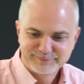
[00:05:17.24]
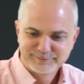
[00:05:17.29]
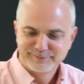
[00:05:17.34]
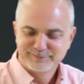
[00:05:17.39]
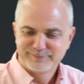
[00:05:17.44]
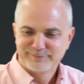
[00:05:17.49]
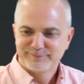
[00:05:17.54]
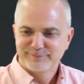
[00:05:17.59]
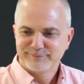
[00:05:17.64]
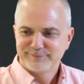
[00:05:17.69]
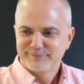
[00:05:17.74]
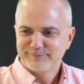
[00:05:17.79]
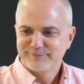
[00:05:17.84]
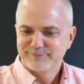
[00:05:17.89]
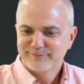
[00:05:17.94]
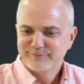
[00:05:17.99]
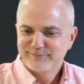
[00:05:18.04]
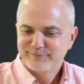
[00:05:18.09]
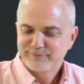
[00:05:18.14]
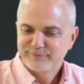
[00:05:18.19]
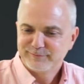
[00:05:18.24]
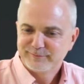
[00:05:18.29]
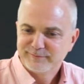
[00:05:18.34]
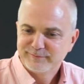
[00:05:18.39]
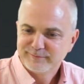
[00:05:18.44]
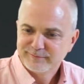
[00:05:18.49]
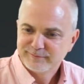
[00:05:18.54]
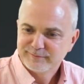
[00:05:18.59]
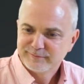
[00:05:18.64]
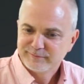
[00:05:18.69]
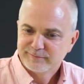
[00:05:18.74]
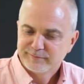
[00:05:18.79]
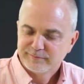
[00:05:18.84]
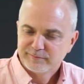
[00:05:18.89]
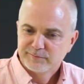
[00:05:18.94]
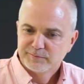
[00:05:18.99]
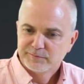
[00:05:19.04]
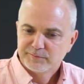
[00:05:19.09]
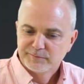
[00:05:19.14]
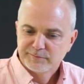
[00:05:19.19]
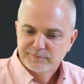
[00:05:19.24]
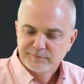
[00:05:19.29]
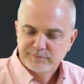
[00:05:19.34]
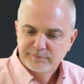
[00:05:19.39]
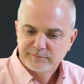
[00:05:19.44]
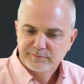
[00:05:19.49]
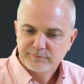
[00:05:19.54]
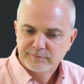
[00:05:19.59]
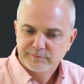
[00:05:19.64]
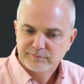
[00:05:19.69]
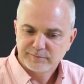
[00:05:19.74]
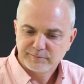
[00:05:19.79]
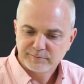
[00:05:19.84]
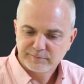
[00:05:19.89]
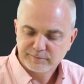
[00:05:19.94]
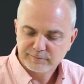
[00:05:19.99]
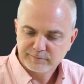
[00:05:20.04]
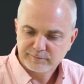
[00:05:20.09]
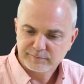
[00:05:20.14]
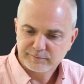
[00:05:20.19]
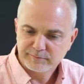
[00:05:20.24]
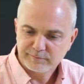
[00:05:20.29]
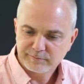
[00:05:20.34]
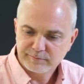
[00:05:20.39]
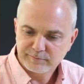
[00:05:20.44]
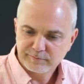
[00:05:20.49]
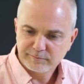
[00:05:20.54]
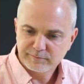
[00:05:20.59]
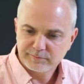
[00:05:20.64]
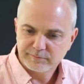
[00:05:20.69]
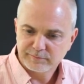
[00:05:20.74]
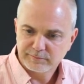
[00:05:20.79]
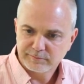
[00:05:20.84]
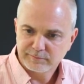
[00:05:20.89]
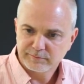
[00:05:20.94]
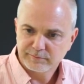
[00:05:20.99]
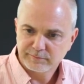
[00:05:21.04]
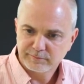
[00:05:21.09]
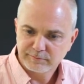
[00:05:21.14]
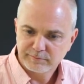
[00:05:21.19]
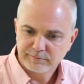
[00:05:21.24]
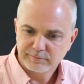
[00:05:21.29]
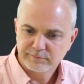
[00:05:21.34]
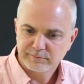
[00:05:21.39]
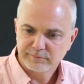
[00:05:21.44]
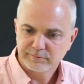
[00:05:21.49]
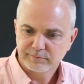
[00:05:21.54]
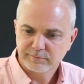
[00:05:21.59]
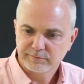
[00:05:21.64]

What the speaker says: [no speech]